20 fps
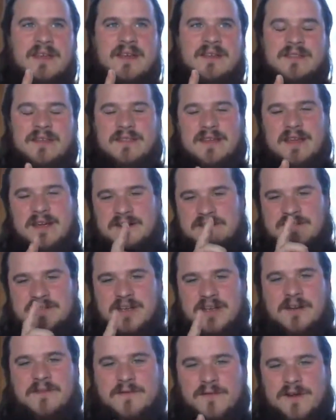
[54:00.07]
That they are
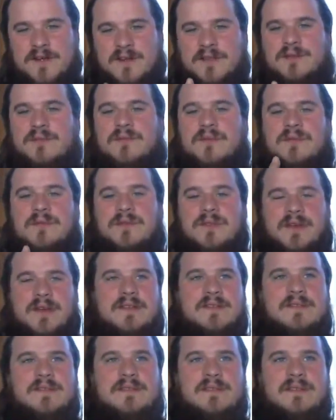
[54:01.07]
suffering through
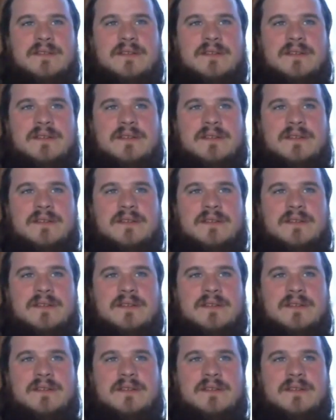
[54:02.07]
this